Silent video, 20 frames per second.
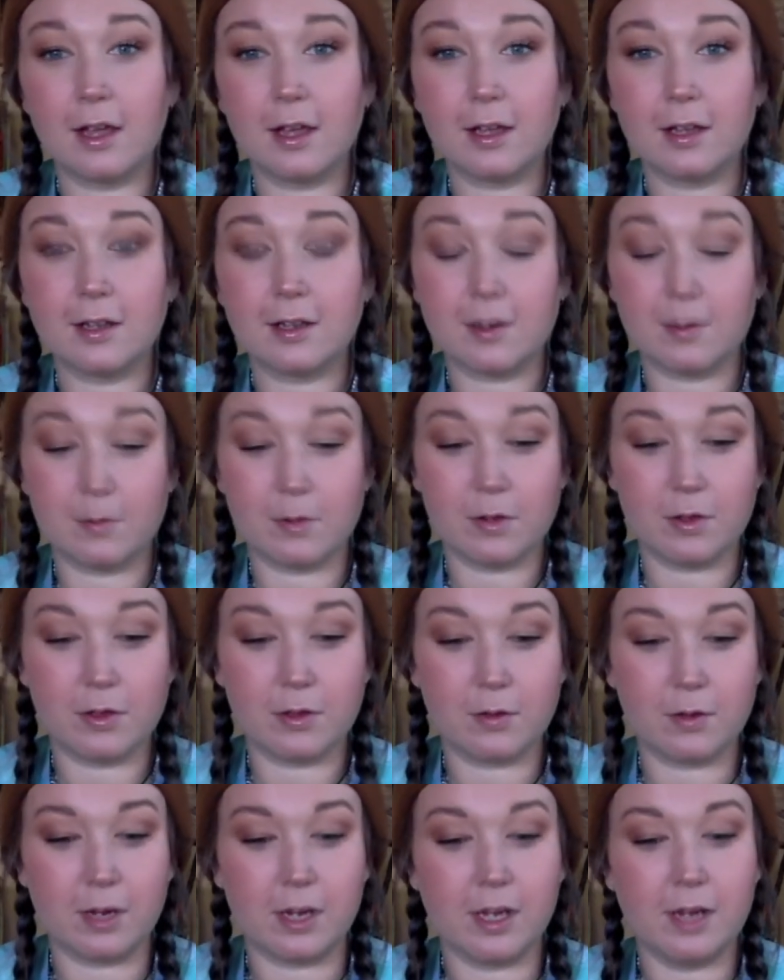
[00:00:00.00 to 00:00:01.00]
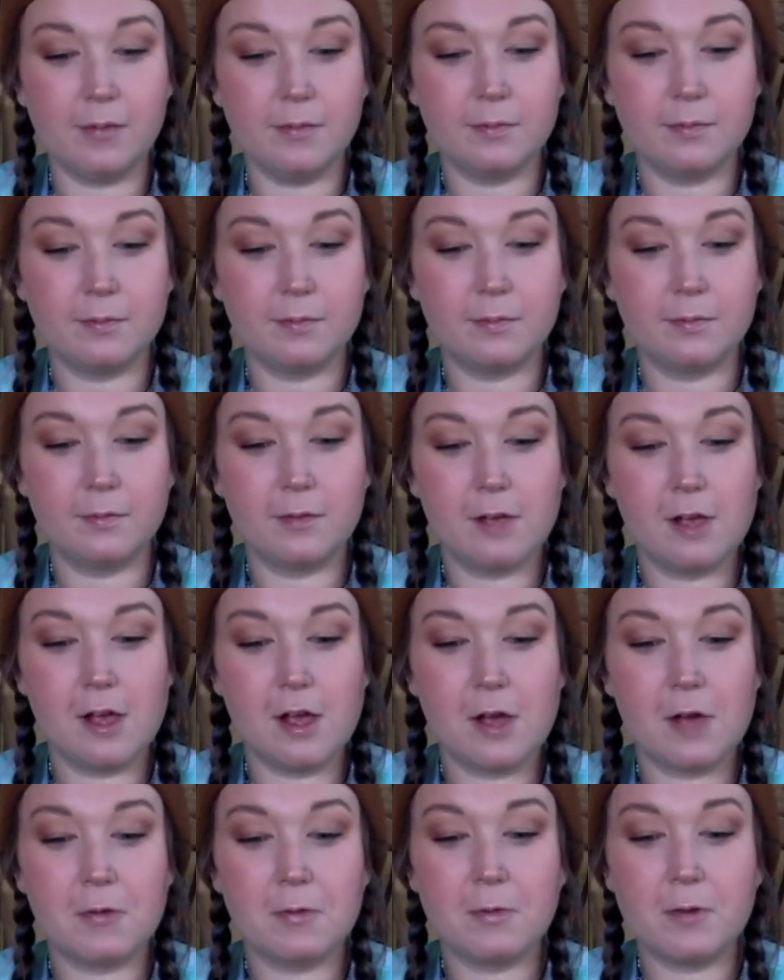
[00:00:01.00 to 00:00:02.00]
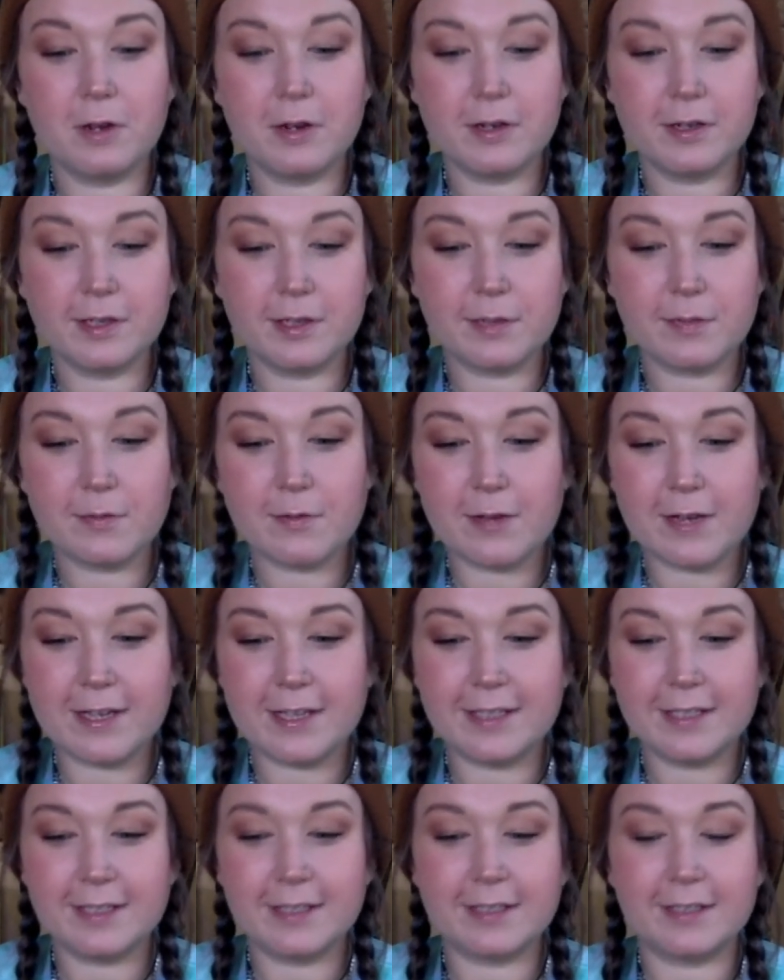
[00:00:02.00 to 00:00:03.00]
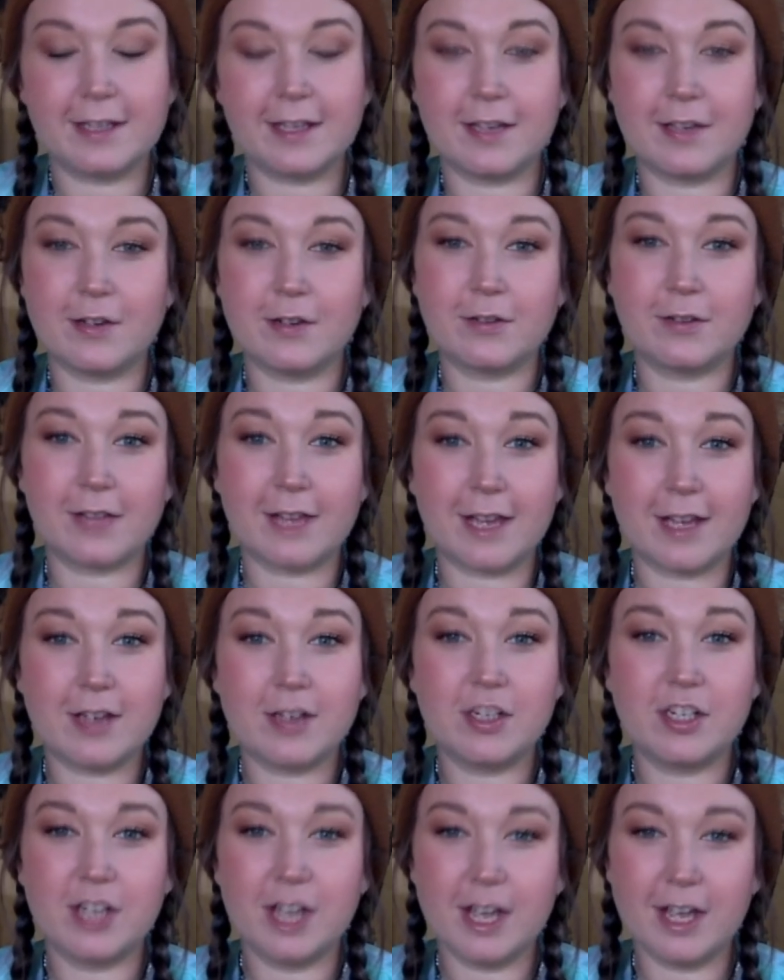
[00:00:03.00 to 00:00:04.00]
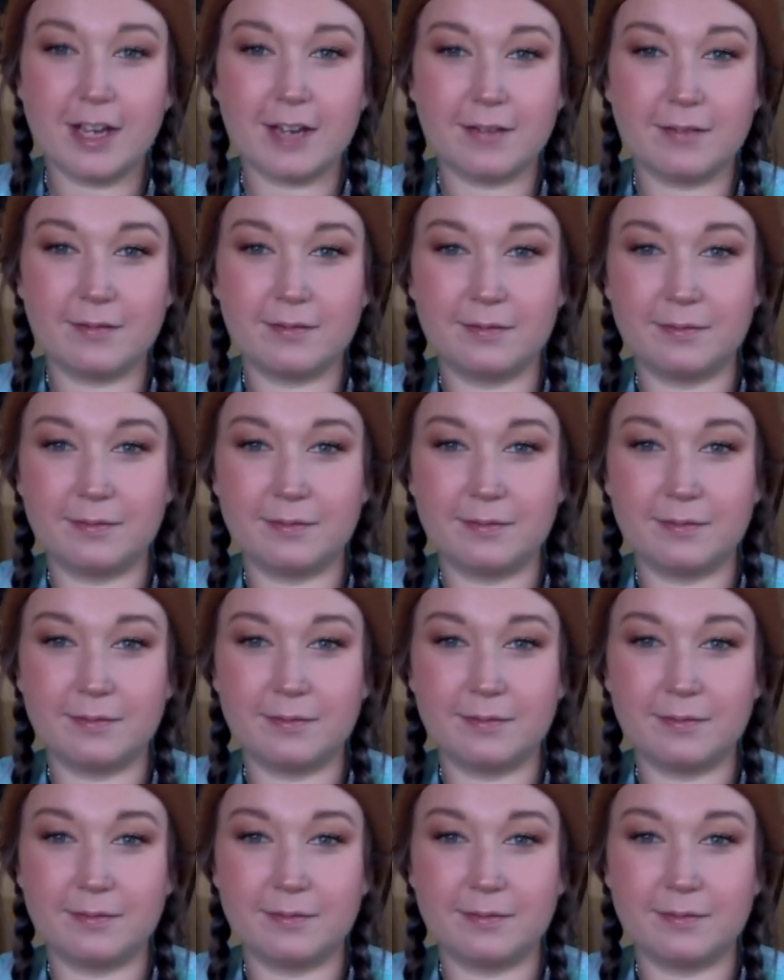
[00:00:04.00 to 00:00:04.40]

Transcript: Number three, what are some ways to let your light shine?